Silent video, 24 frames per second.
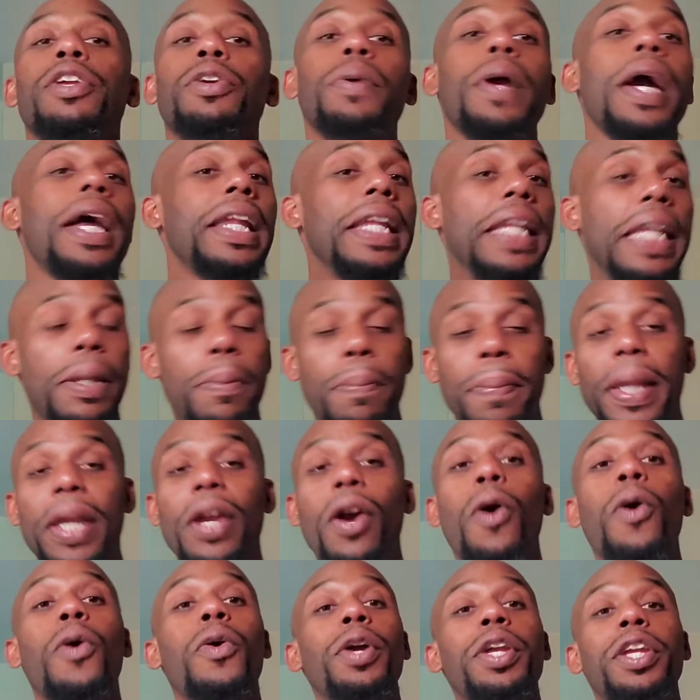You gotta be
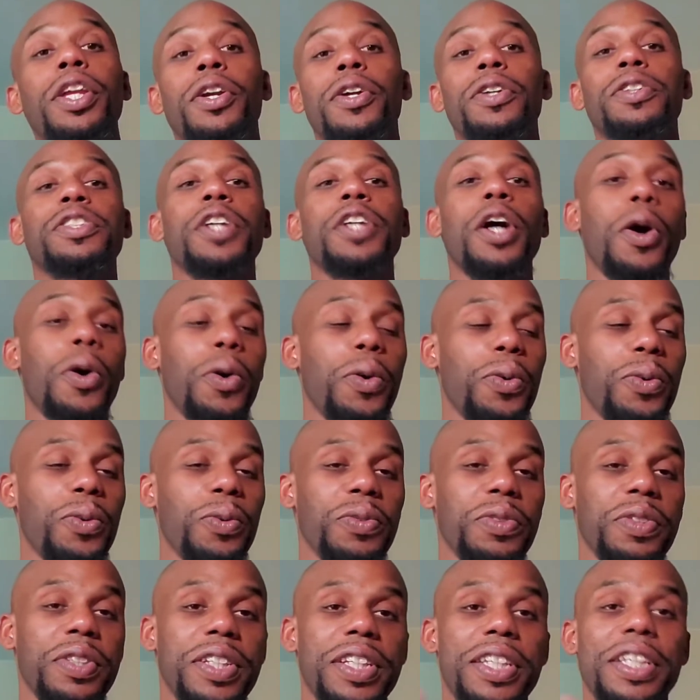on your
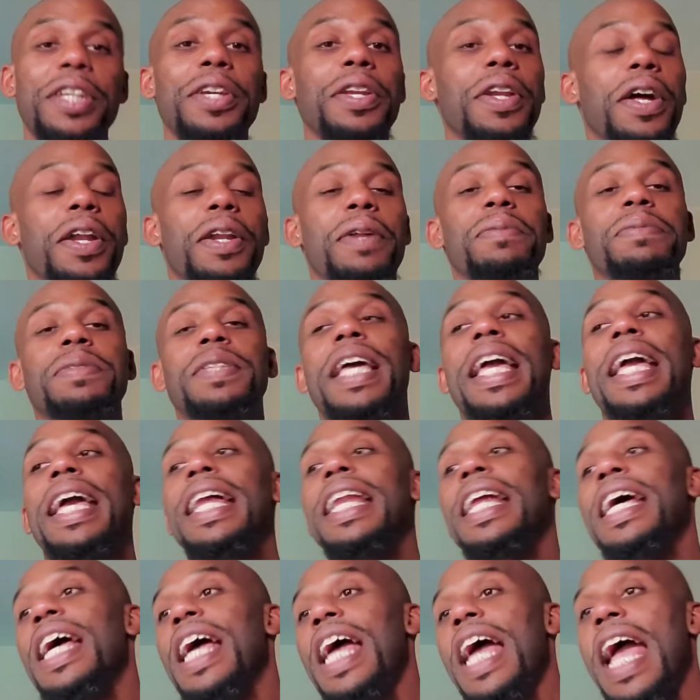toes. You know what I'm saying?